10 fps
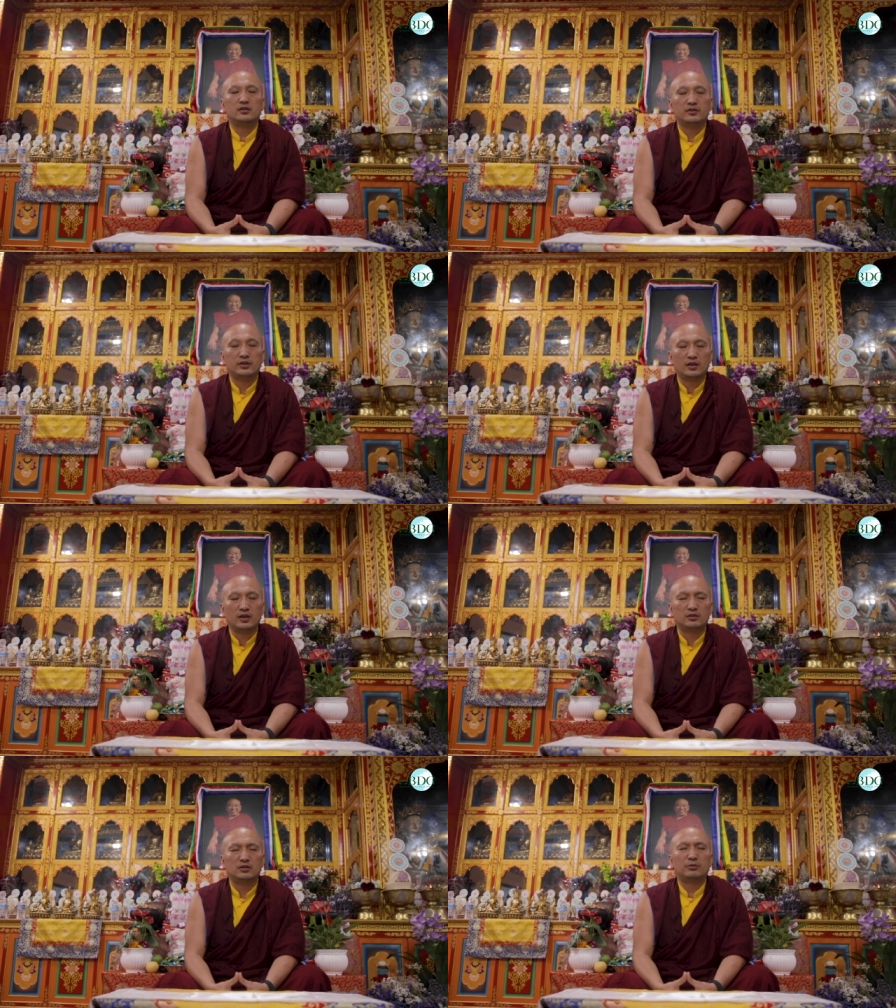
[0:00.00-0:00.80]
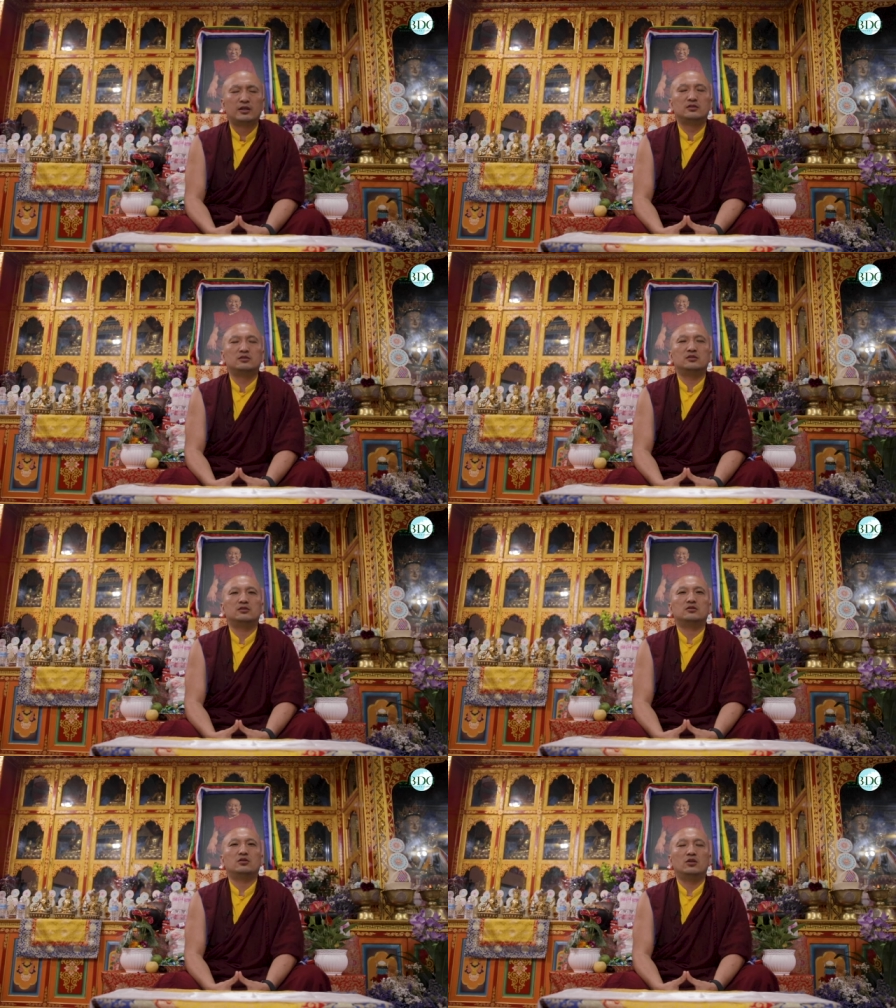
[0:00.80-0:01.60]
they are the
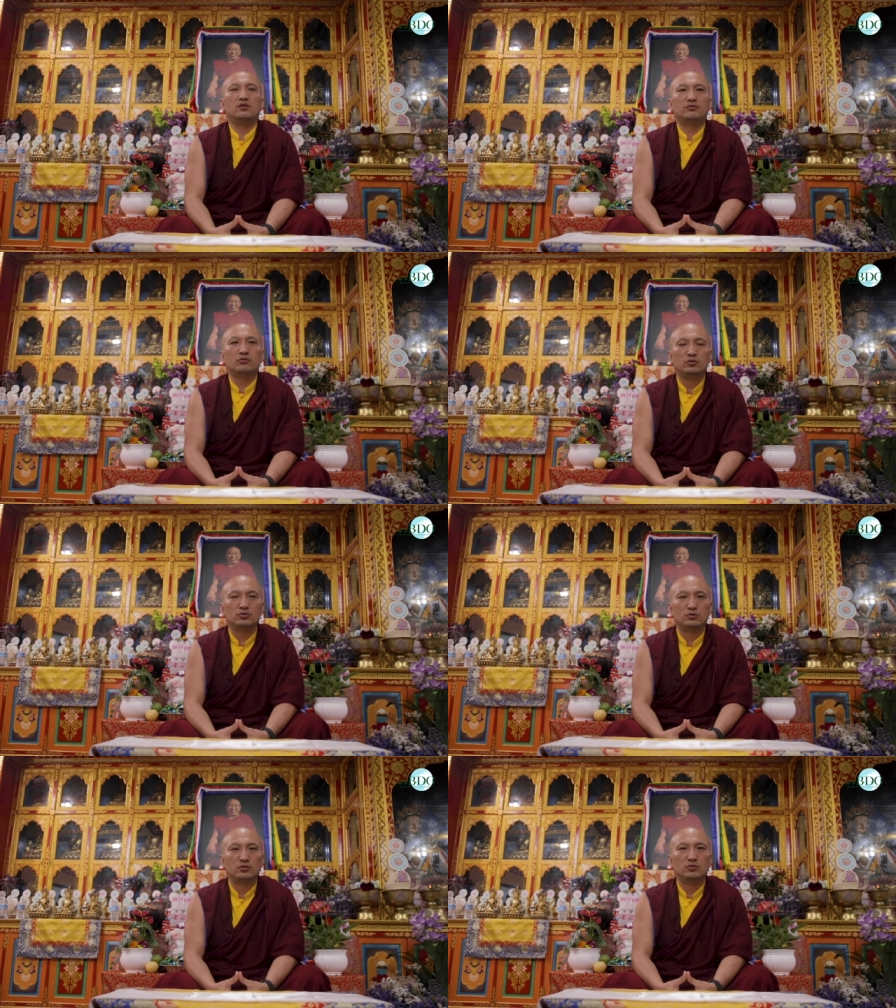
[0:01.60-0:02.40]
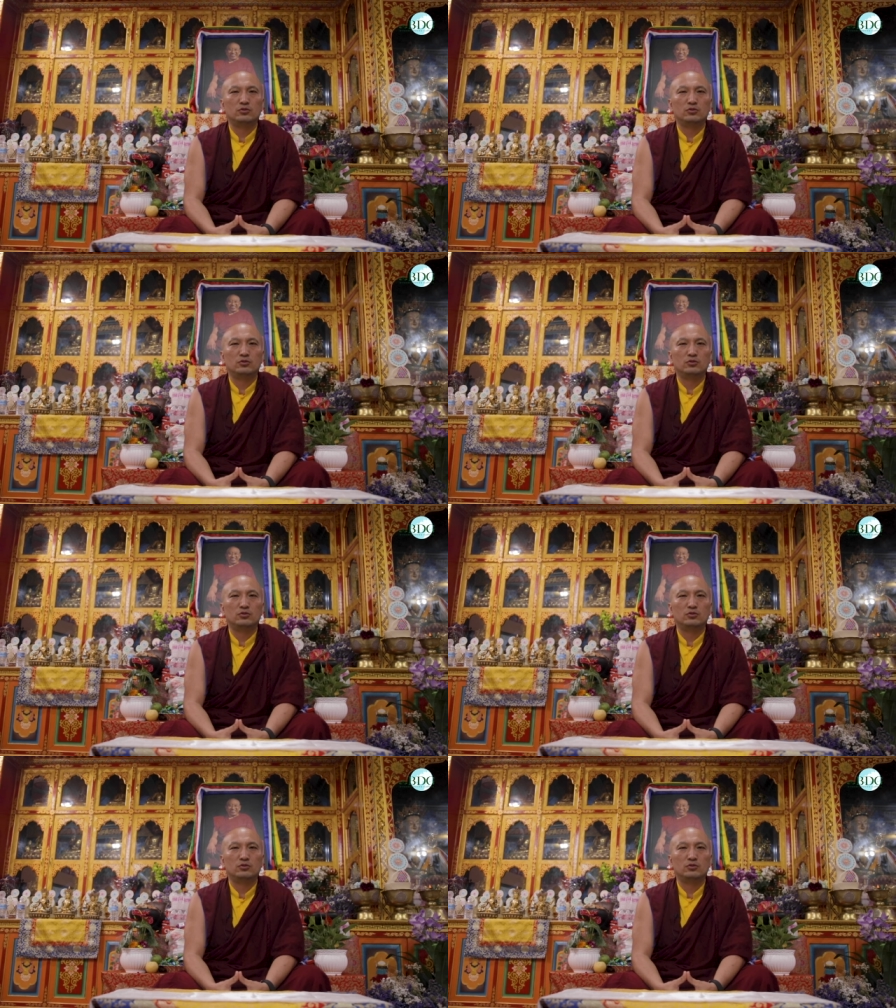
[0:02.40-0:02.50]
practices of Mundu.